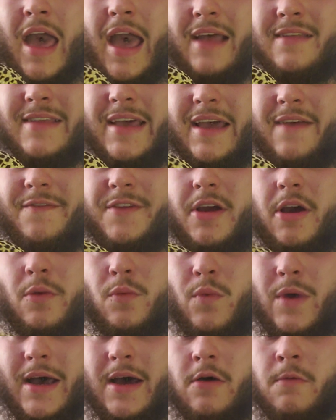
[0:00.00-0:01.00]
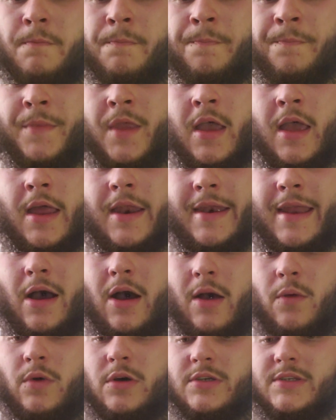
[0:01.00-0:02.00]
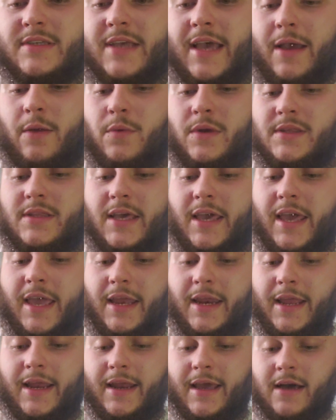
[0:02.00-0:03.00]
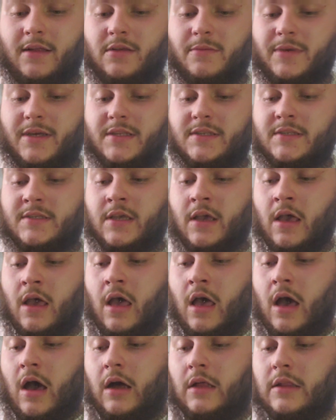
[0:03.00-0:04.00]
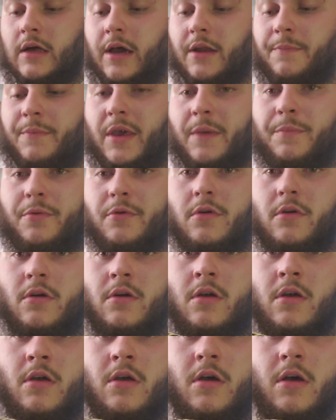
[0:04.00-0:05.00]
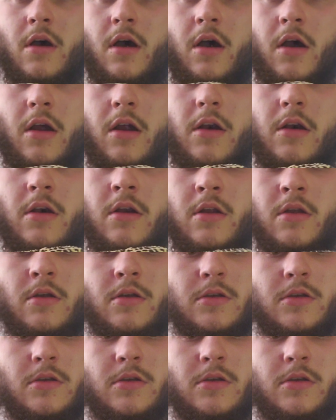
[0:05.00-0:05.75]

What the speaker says: and they have done well. Now, I will say, with the heating elements, a lot of people are